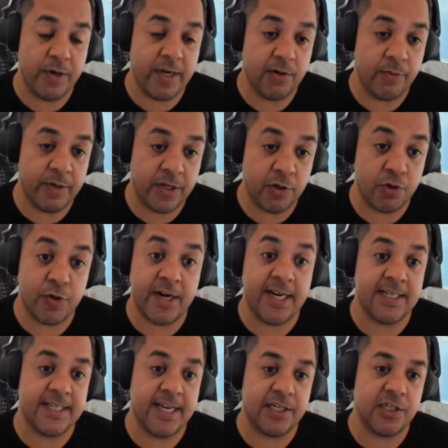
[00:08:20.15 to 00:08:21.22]
We do
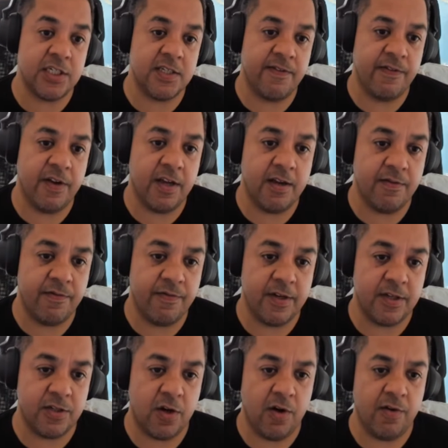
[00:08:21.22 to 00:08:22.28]
training sessions for
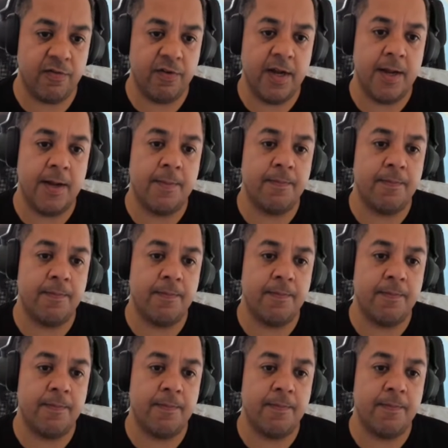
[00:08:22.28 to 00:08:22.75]
sort of